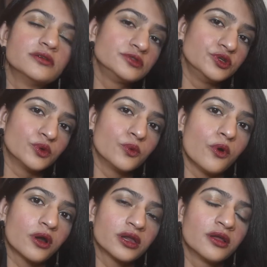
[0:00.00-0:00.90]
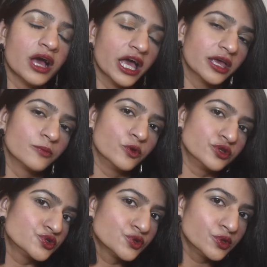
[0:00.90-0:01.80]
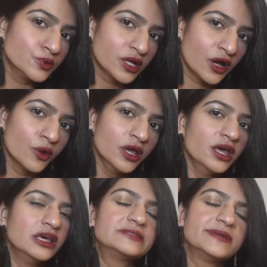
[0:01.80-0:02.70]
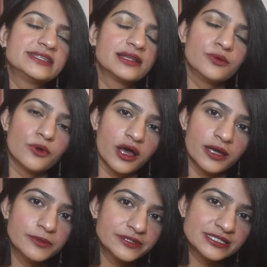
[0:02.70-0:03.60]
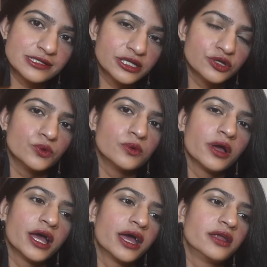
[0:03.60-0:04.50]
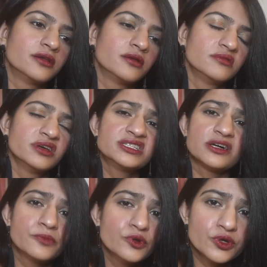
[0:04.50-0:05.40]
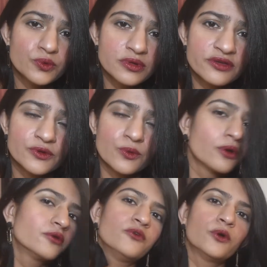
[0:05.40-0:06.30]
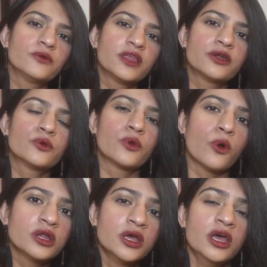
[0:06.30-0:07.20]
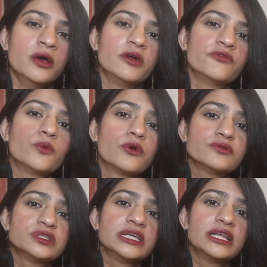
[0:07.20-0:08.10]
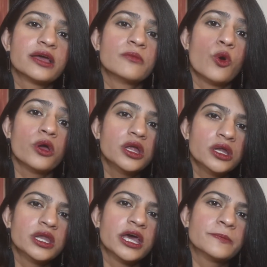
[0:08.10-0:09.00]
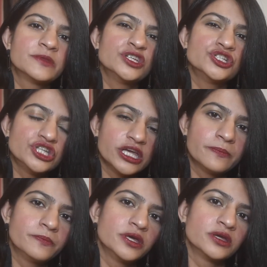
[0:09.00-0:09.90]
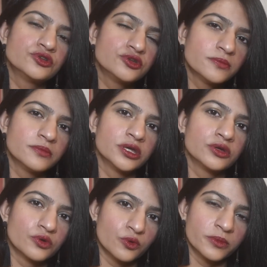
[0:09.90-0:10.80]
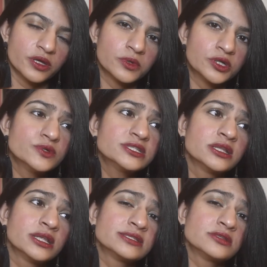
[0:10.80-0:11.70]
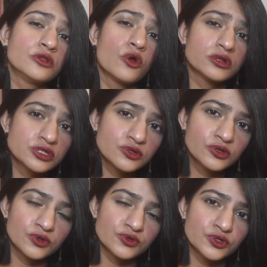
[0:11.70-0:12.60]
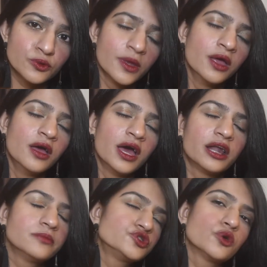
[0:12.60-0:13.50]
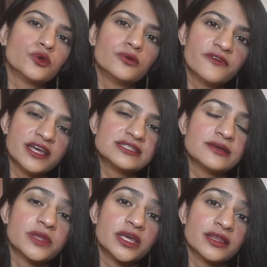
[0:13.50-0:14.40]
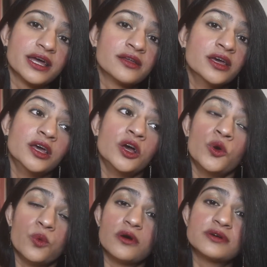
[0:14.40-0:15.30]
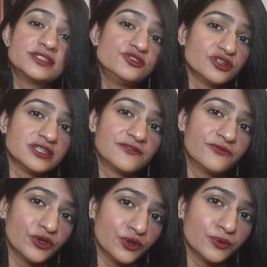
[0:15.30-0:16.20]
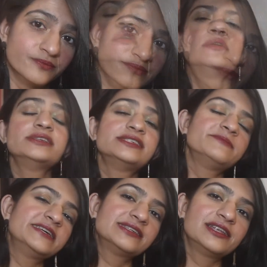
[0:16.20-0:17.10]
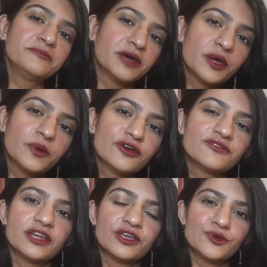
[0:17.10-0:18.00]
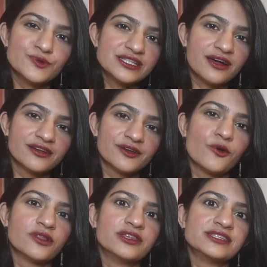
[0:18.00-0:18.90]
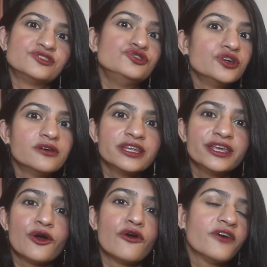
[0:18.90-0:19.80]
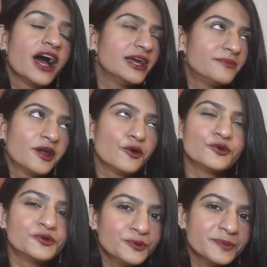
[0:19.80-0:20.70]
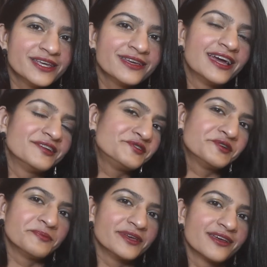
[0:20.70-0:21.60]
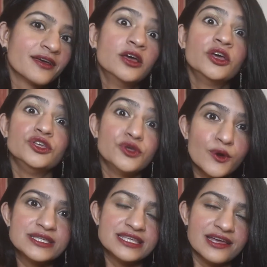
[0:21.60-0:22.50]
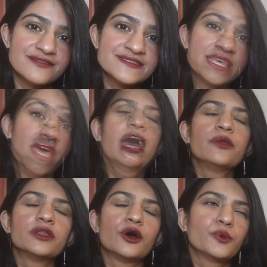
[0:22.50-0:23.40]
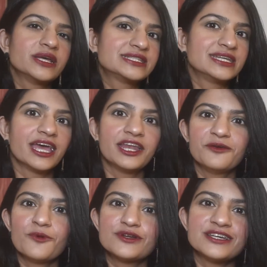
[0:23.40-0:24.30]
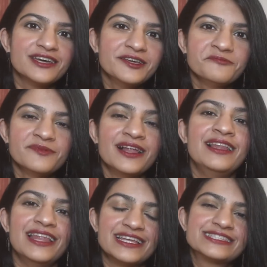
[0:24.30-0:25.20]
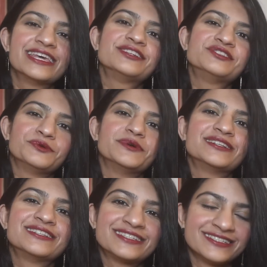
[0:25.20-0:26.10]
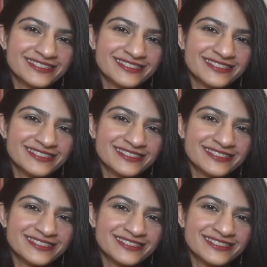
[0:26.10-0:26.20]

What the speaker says: what I am going to show you now is basically what I personally do, and it's up to you if you want to follow that or not. But if you want to see like more in-depth shaping, trimming, grooming videos, then there's lots on YouTube, and I'm sure you'll find something that works just for you. This is basically my way of getting you started on this journey of eyebrow grooming and trimming yourselves. And without wasting any more time, let's get to it.